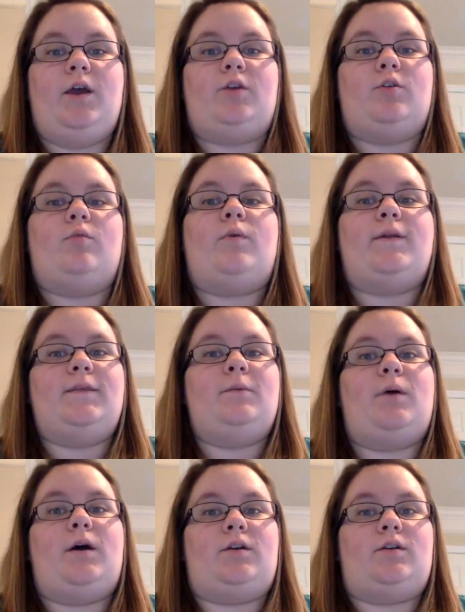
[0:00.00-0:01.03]
You'll want
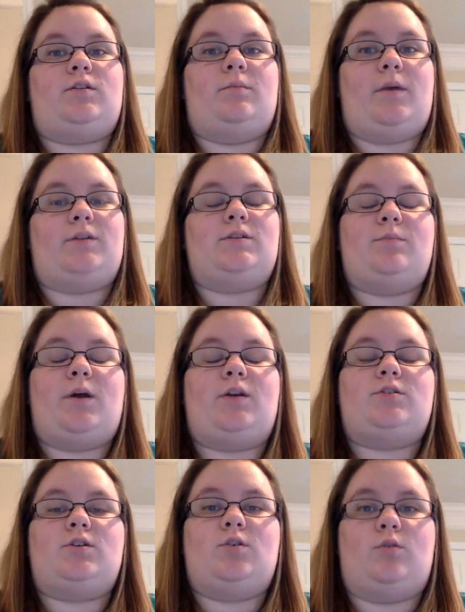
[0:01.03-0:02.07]
the melted butter
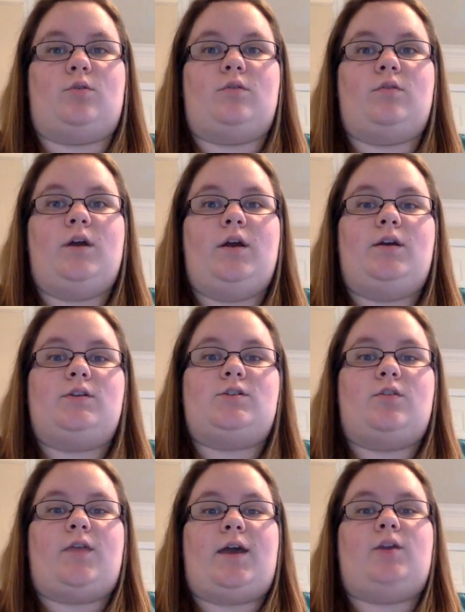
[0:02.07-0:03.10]
to cool
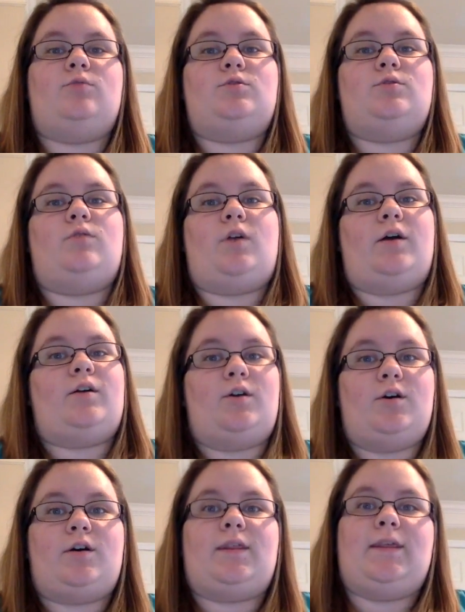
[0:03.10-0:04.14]
so that you do not
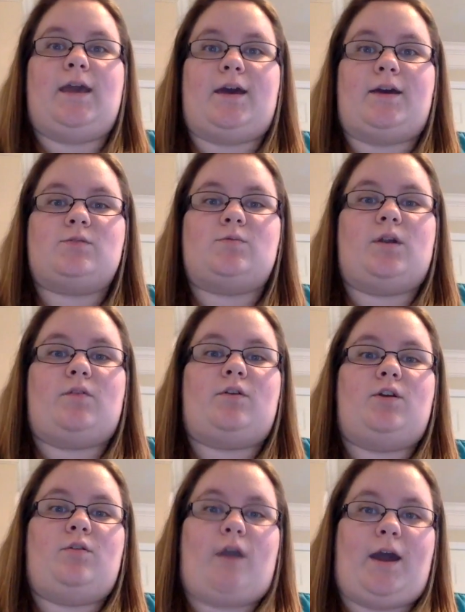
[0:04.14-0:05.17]
cook the eggs whenever
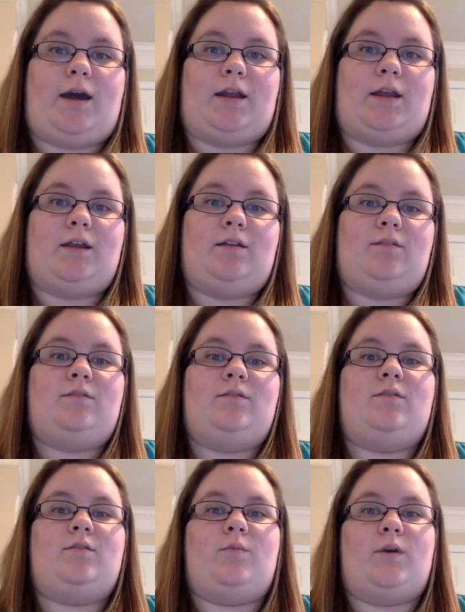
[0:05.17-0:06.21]
you add it
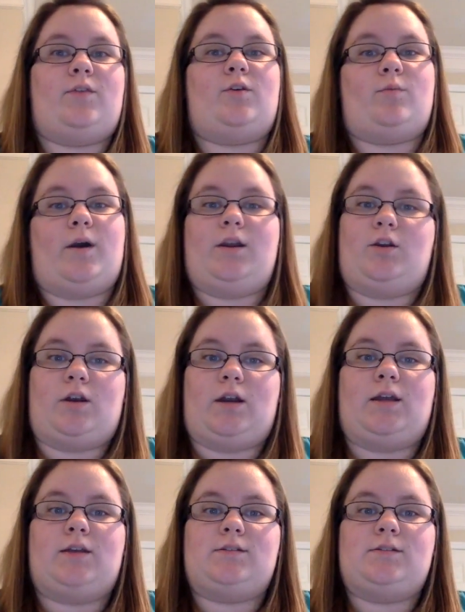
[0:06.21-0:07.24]
with your wet
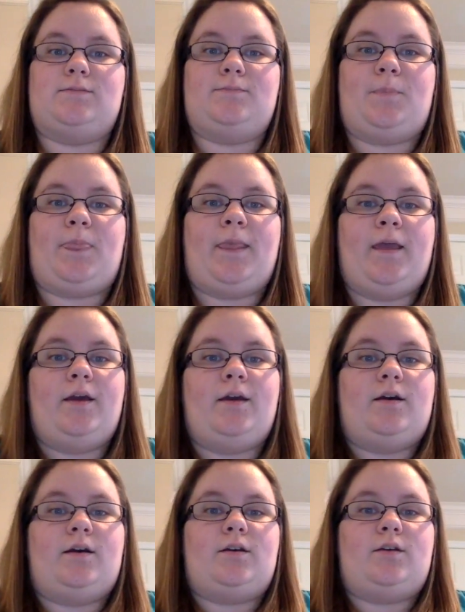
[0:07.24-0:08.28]
ingredients.
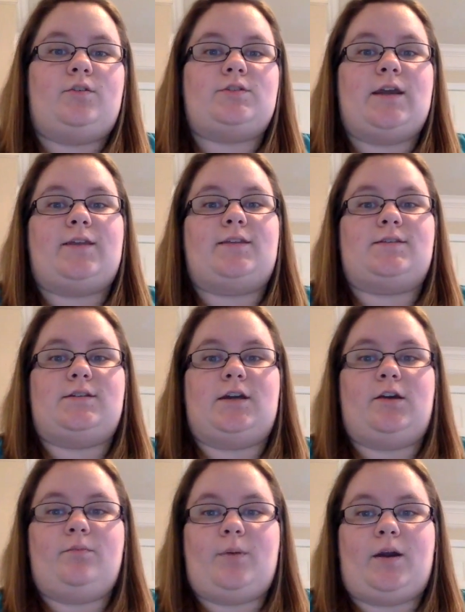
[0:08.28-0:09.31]
You'll take the
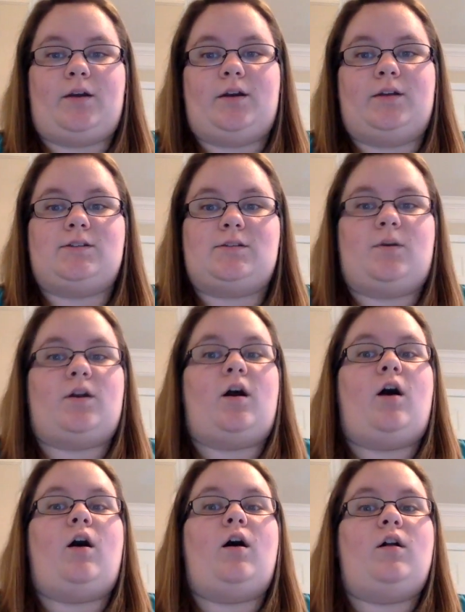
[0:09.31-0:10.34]
stick of butter and smear it
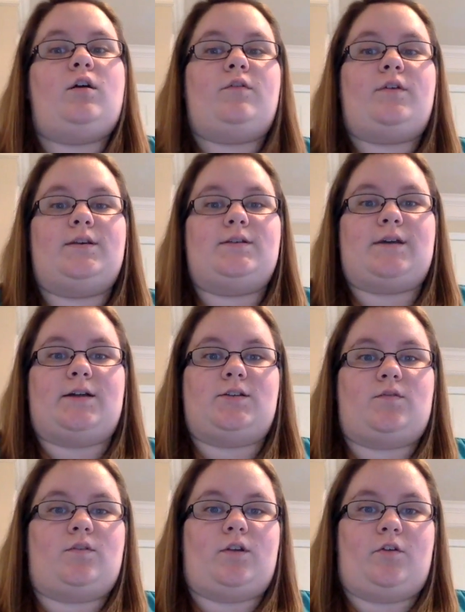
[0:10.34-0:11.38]
all over the sides
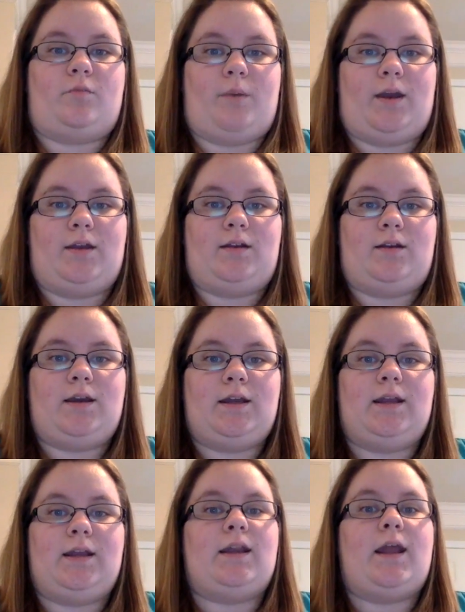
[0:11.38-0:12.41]
of the loaf pan,
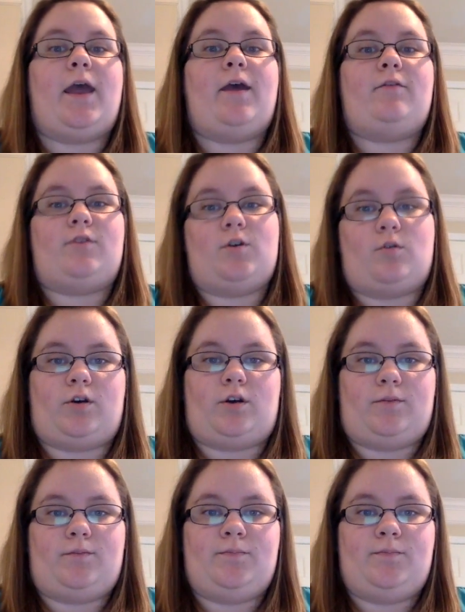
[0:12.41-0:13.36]
getting in every corner.